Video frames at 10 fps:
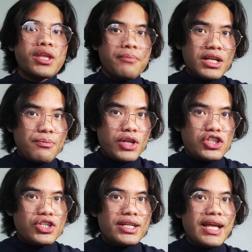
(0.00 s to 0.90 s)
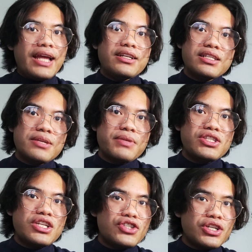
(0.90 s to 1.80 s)
manipulation and
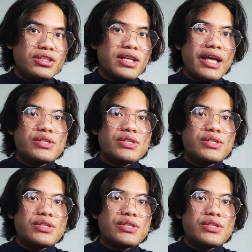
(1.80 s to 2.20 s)
customization,